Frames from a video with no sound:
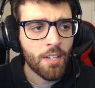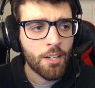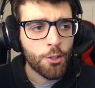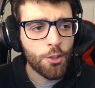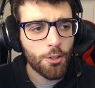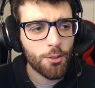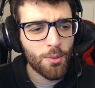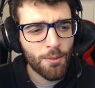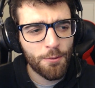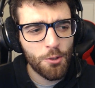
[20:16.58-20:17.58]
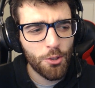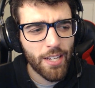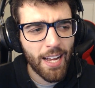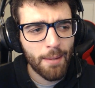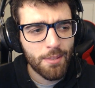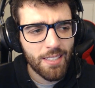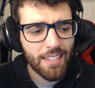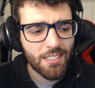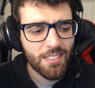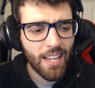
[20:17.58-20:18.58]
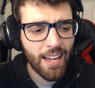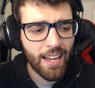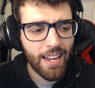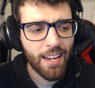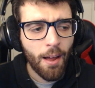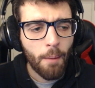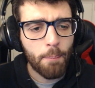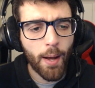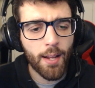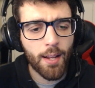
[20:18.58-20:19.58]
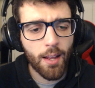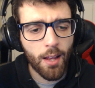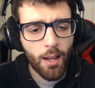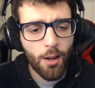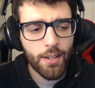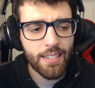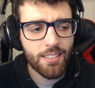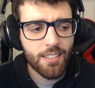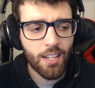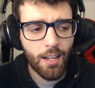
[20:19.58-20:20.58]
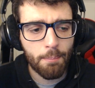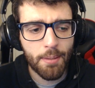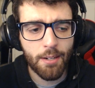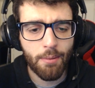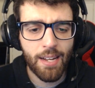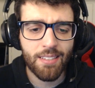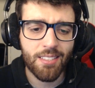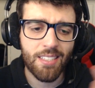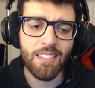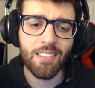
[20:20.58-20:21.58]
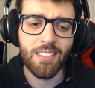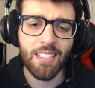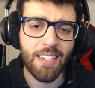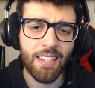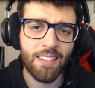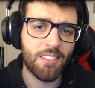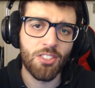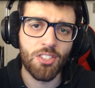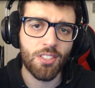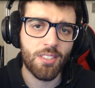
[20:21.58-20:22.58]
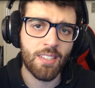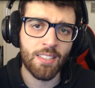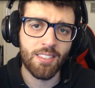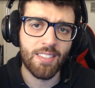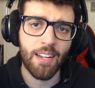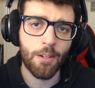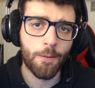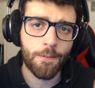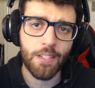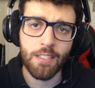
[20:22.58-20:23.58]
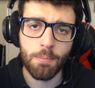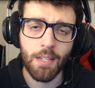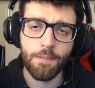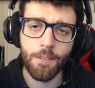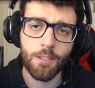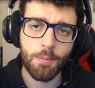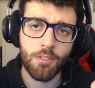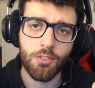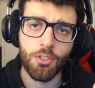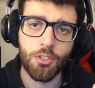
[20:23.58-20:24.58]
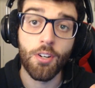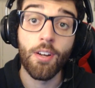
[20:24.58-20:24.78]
not a few games in S and A, but a lot is clumping around the C to D, and this is just a state of free-to-play first-person shooter.